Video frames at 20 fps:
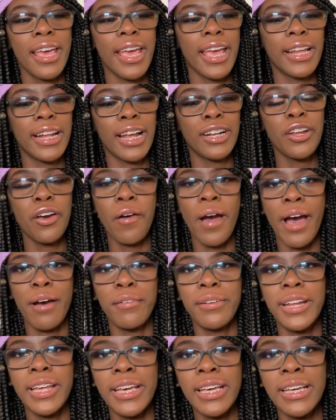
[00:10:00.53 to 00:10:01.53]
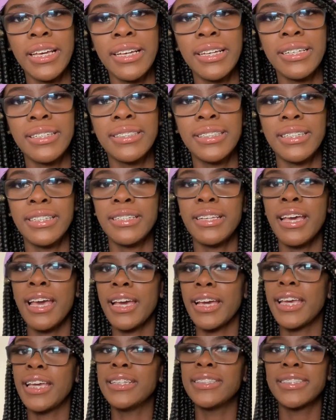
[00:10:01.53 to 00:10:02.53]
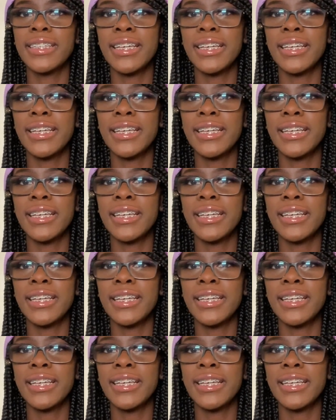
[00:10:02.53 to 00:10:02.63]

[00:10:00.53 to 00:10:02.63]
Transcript: and I know how it is, and kids